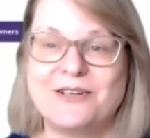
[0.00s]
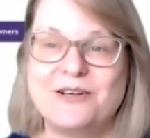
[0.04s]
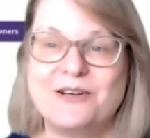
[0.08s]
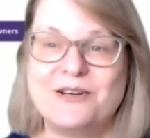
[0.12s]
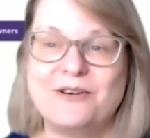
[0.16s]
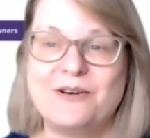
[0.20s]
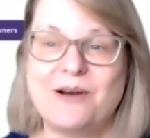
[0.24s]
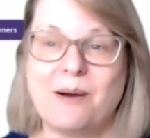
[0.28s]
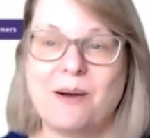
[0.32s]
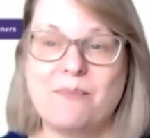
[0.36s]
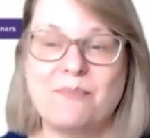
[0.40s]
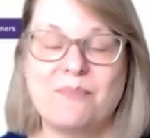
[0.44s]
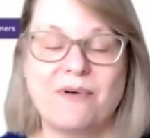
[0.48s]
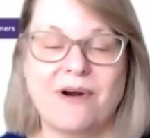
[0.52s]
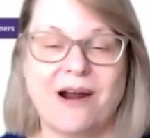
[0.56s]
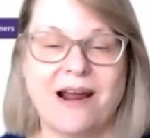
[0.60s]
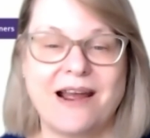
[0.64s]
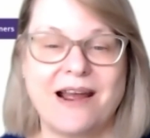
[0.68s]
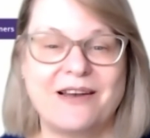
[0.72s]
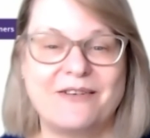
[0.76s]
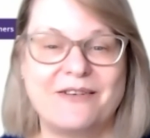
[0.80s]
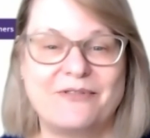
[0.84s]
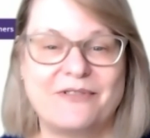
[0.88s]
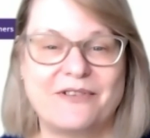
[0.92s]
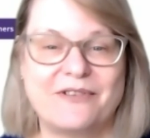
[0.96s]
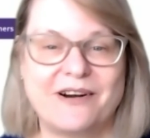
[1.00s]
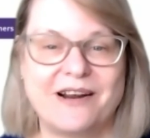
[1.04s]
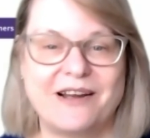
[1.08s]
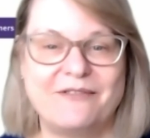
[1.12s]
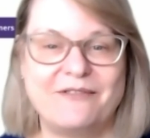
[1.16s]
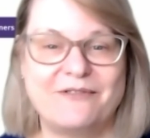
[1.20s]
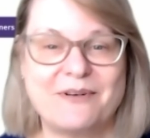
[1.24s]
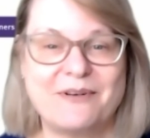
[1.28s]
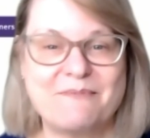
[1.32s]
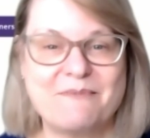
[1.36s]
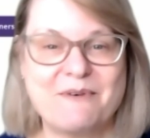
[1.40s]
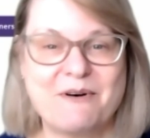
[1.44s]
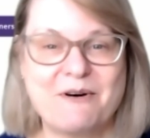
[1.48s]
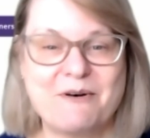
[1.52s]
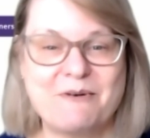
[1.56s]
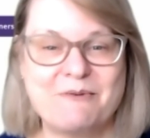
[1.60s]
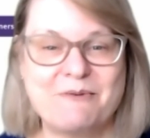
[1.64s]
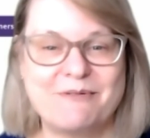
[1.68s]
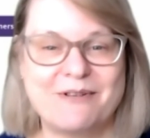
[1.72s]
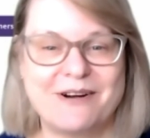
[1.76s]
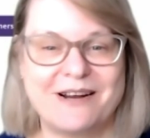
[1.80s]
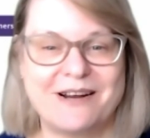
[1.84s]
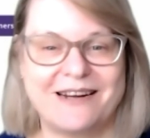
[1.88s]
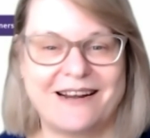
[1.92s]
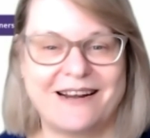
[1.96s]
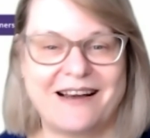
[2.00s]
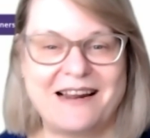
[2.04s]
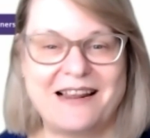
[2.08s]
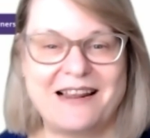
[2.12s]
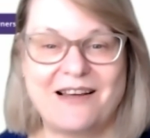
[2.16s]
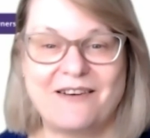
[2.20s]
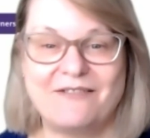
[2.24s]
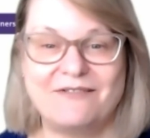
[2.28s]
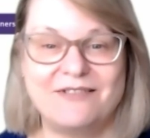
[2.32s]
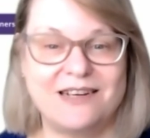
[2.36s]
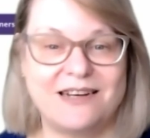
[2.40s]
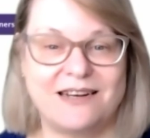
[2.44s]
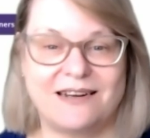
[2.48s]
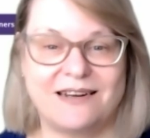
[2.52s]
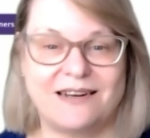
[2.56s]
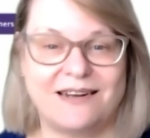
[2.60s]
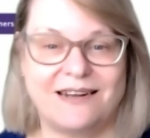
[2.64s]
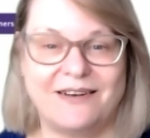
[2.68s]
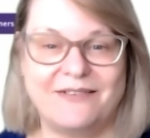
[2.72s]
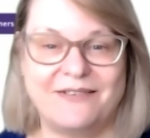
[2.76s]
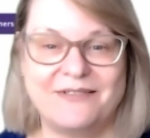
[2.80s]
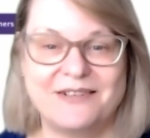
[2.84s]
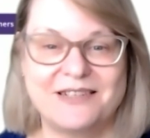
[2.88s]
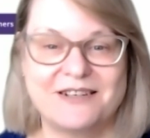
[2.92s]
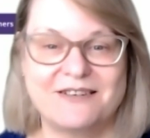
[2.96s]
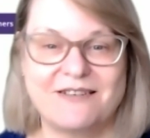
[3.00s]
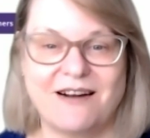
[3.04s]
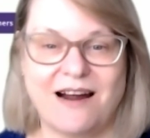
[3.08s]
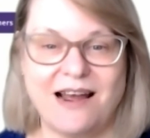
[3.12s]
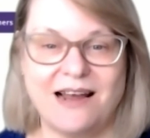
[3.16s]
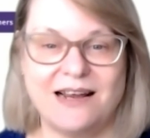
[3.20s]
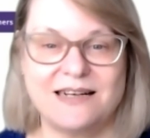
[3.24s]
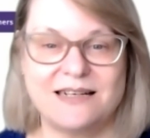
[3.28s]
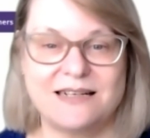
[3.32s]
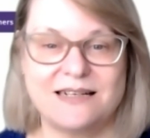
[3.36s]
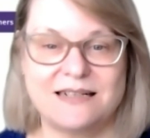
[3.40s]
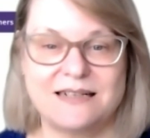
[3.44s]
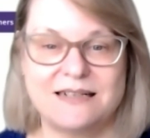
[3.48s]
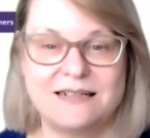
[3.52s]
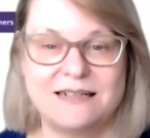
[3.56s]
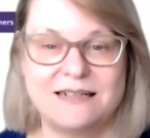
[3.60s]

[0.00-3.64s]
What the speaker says: to break free from corporate. I loved it. It was great.